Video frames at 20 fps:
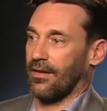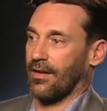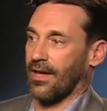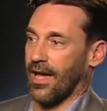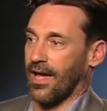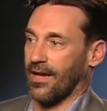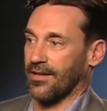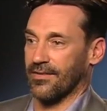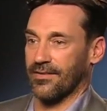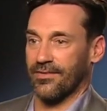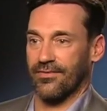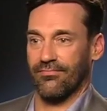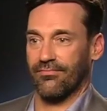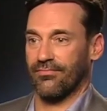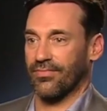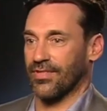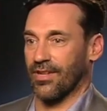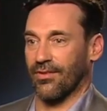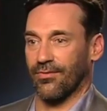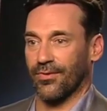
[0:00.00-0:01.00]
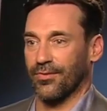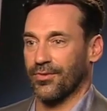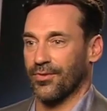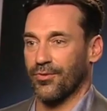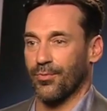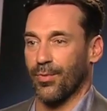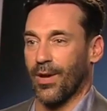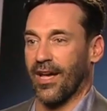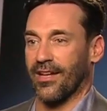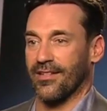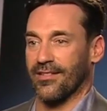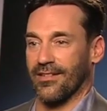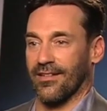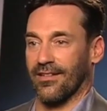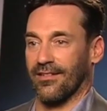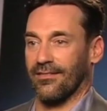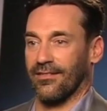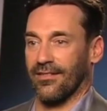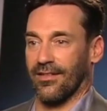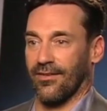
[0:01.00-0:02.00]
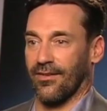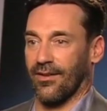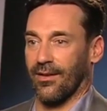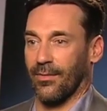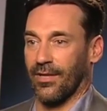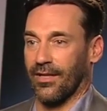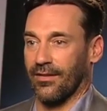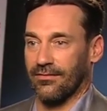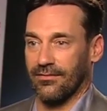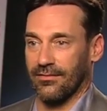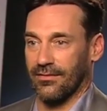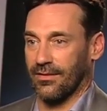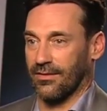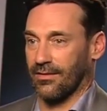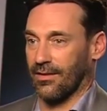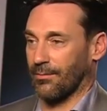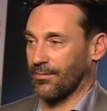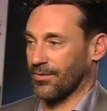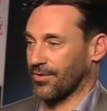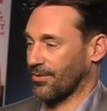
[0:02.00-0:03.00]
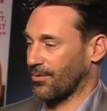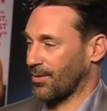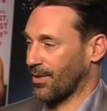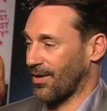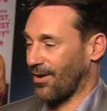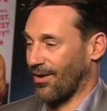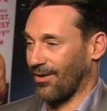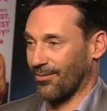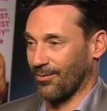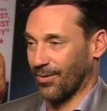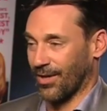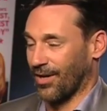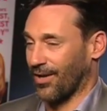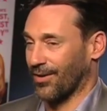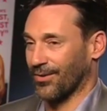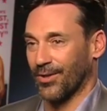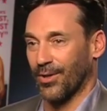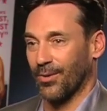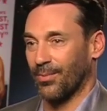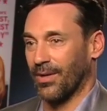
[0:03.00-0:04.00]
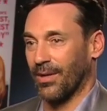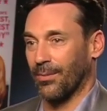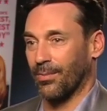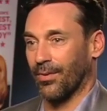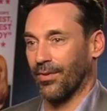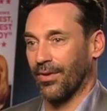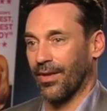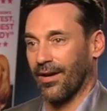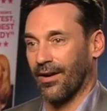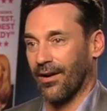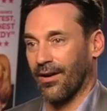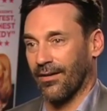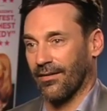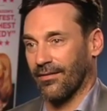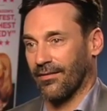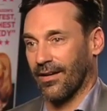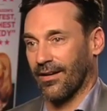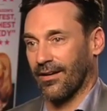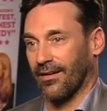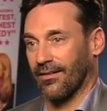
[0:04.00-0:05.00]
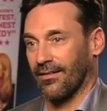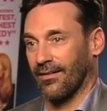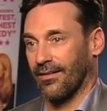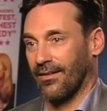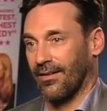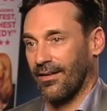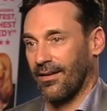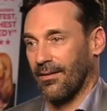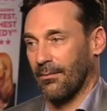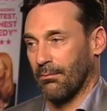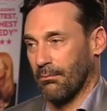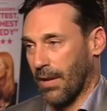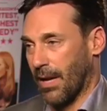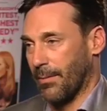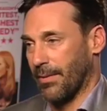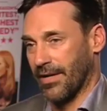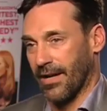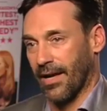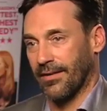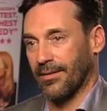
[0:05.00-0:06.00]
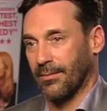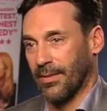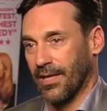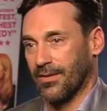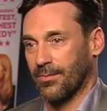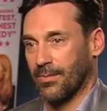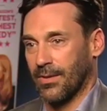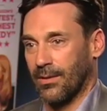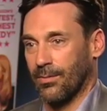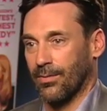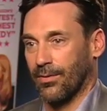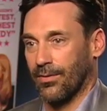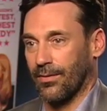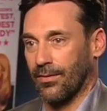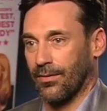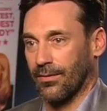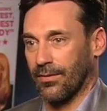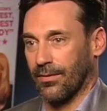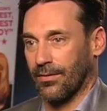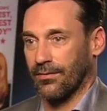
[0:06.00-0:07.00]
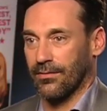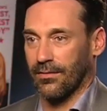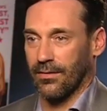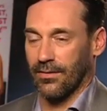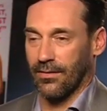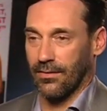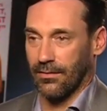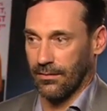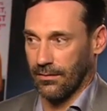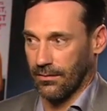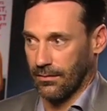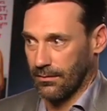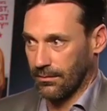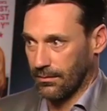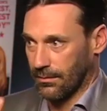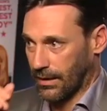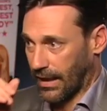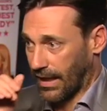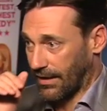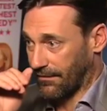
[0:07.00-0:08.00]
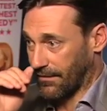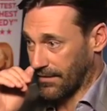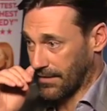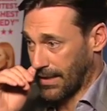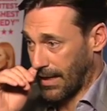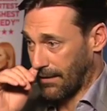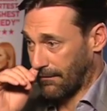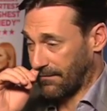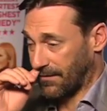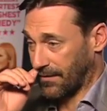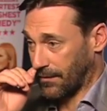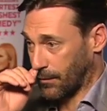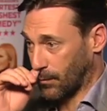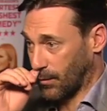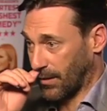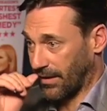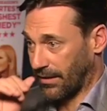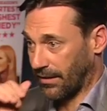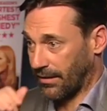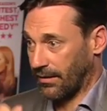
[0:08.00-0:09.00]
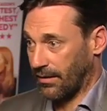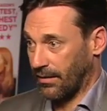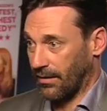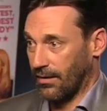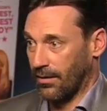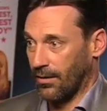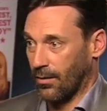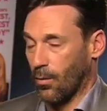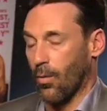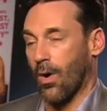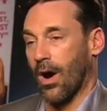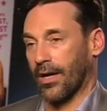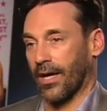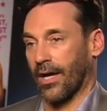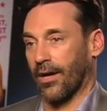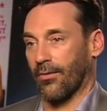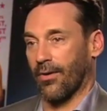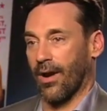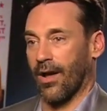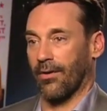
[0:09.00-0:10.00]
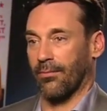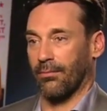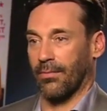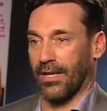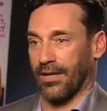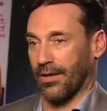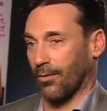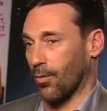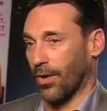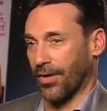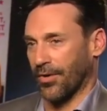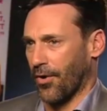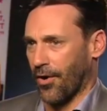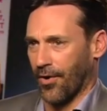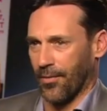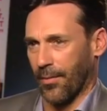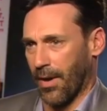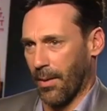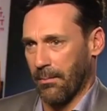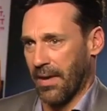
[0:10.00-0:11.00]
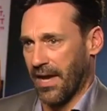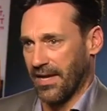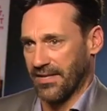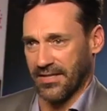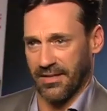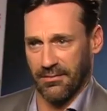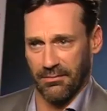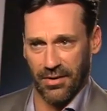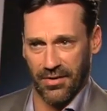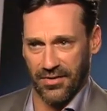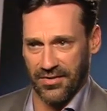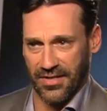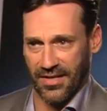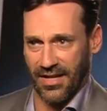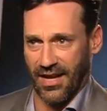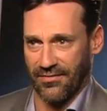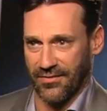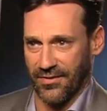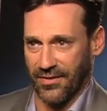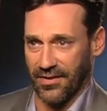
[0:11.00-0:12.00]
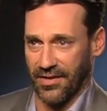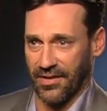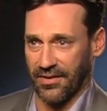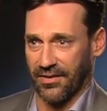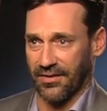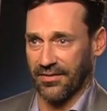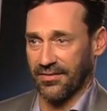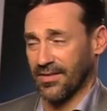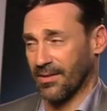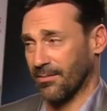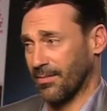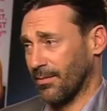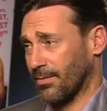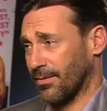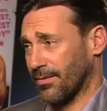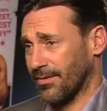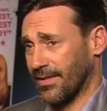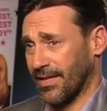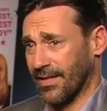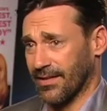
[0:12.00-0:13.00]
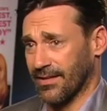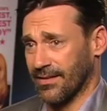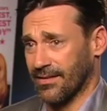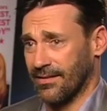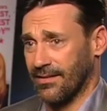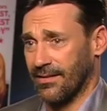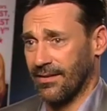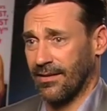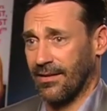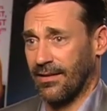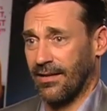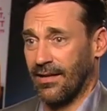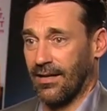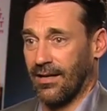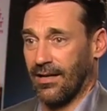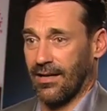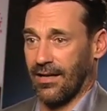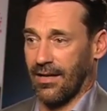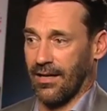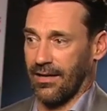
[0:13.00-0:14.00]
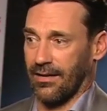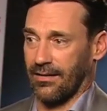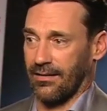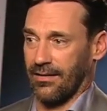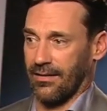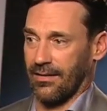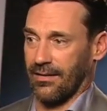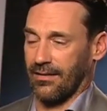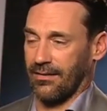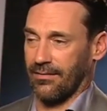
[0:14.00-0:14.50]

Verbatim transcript: has several douchebags in it. You know what I mean? I'm sure we all know people that are maybe not the best people. Life is not filled with walking around meeting one amazing person after another. Some people are dicks, and